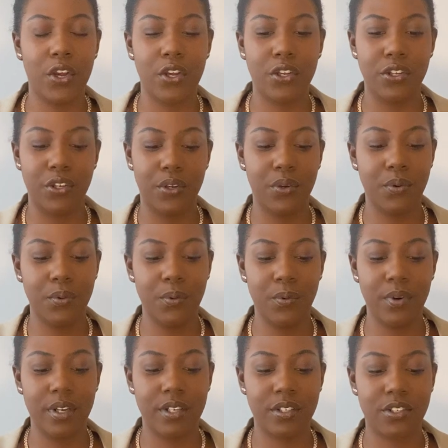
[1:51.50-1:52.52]

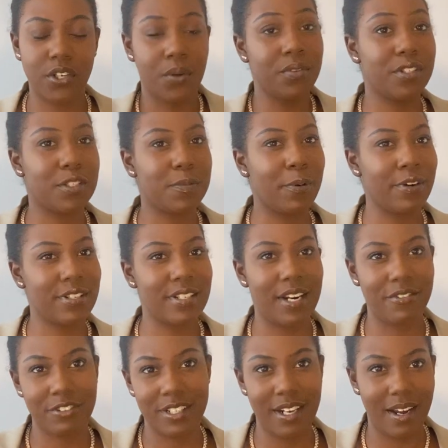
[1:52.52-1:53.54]
you chose this person
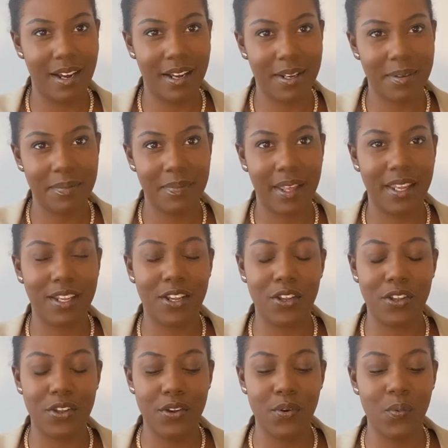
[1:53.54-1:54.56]
every time. Like,
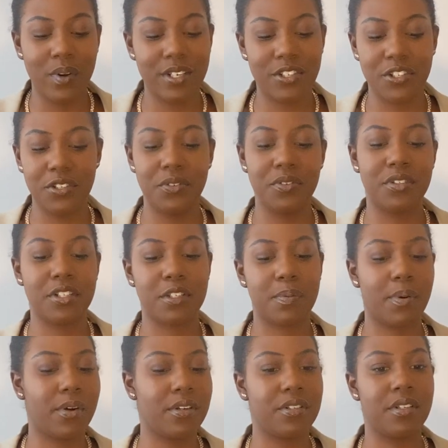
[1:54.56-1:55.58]
you would choose this
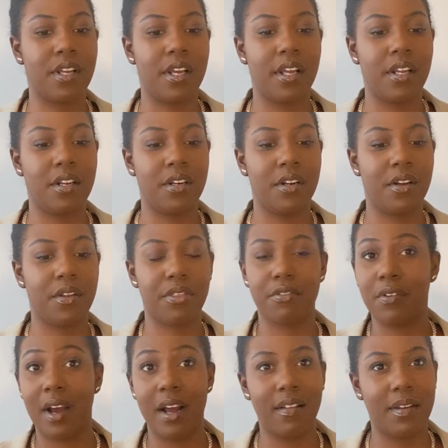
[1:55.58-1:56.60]
person
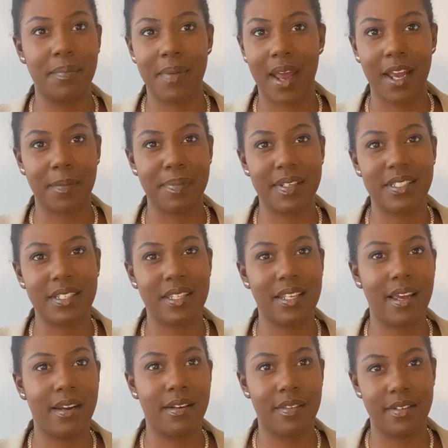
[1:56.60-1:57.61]
through hell and back, because at the
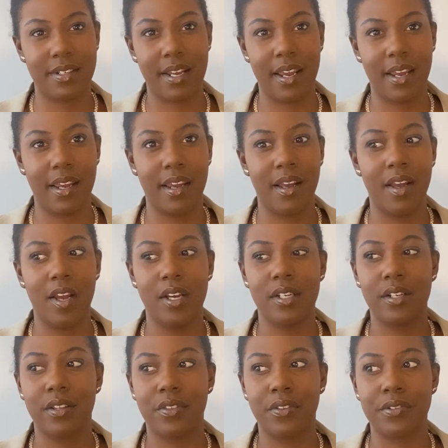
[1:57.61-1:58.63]
end of the day,
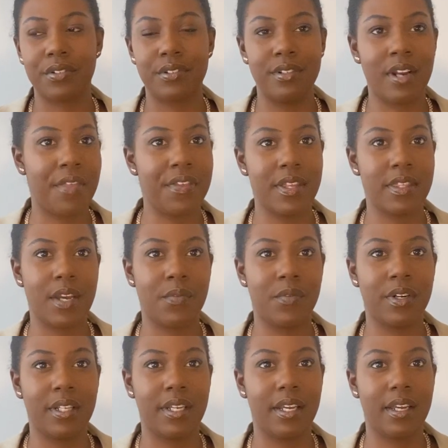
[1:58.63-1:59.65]
there's nothing that
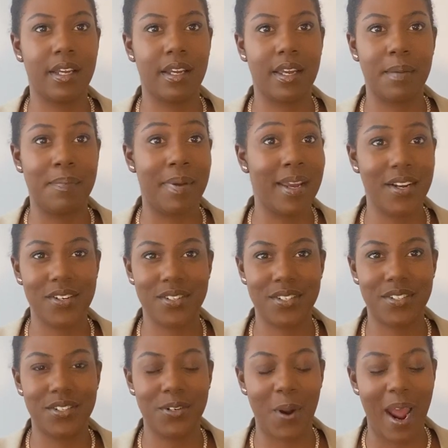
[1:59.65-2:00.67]
really
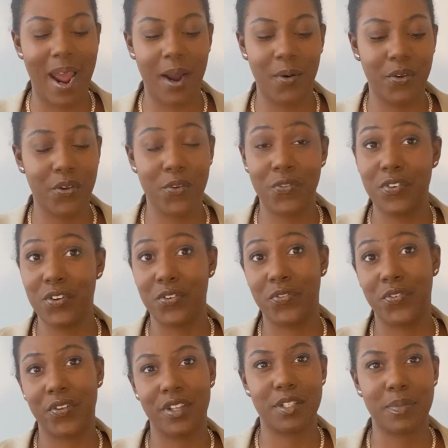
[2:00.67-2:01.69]
compares to how you feel
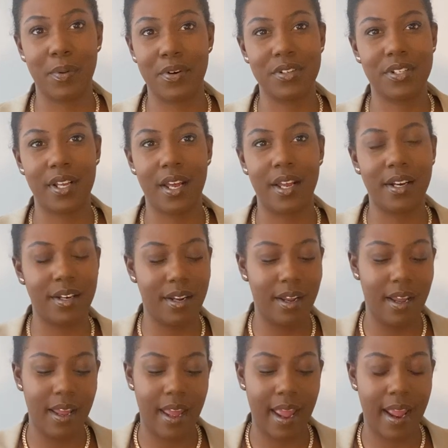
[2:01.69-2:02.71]
for person.
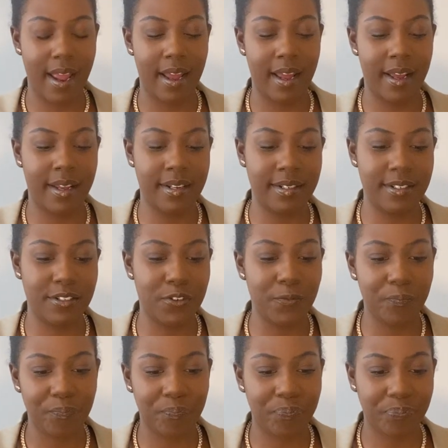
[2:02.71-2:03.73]
And
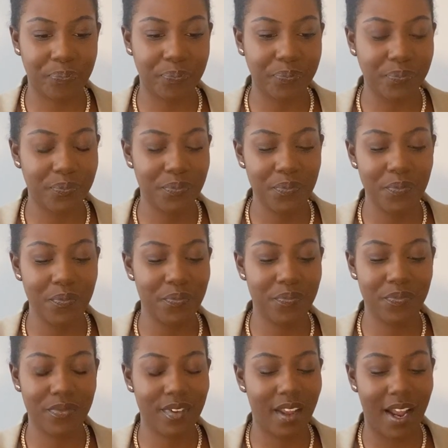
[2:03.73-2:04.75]

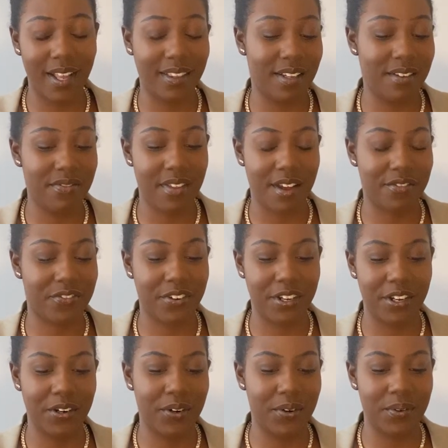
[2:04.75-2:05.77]
I love that for
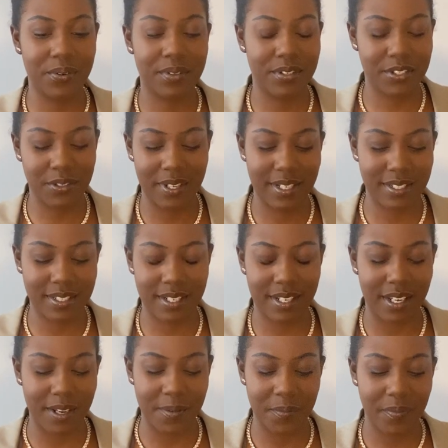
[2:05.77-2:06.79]
you. So let's
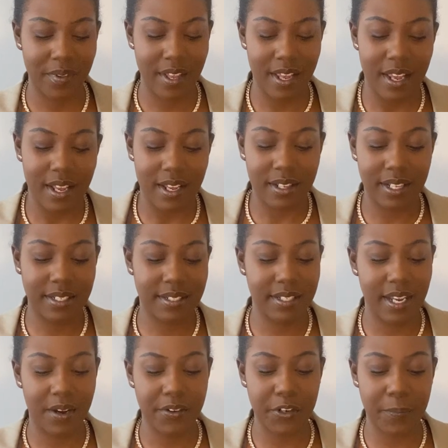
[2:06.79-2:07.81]
see. Let's see
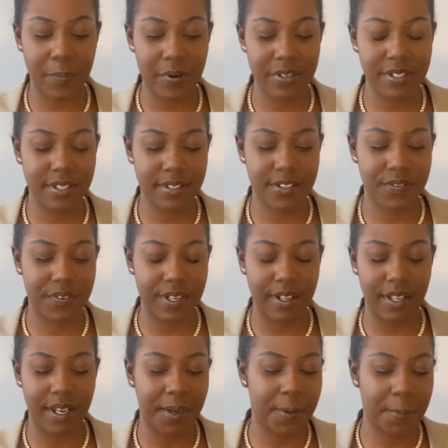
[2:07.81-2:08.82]
how your person's
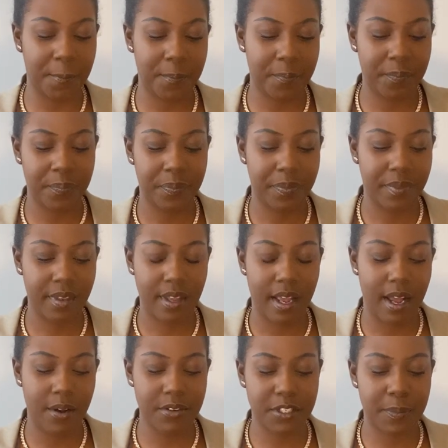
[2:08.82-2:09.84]
feeling.
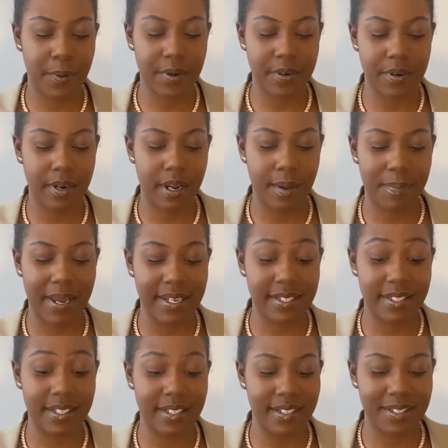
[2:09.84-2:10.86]
How's
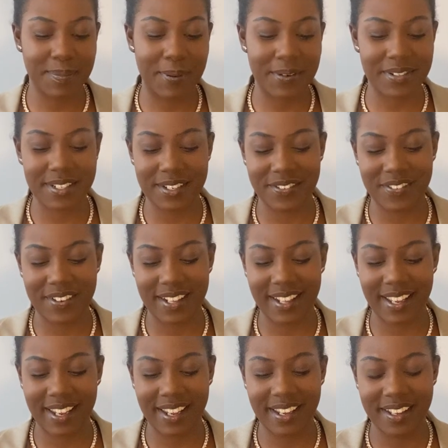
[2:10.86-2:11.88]
Pisces person
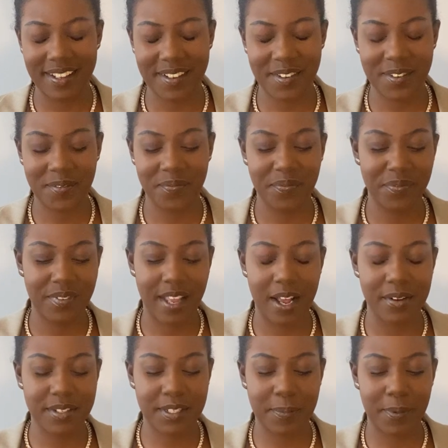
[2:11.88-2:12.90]
feeling?
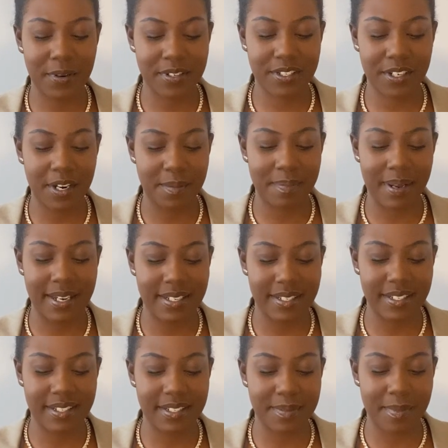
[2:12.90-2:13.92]
How's the person on
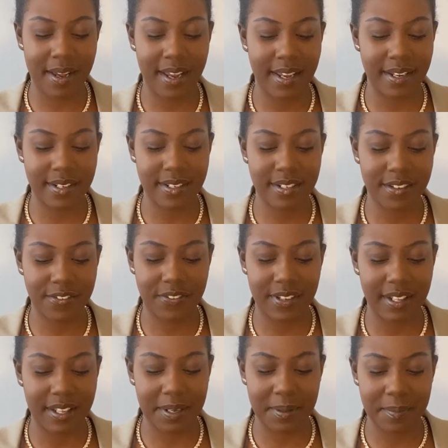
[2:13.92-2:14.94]
Pisces mind
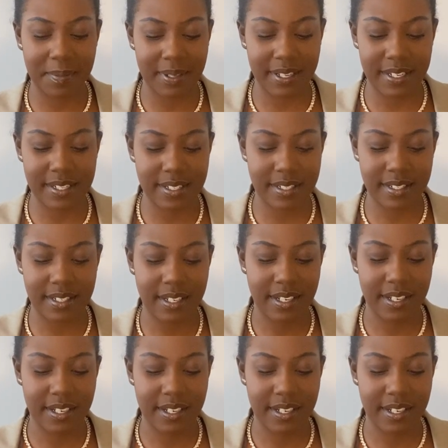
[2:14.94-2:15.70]
feeling, please?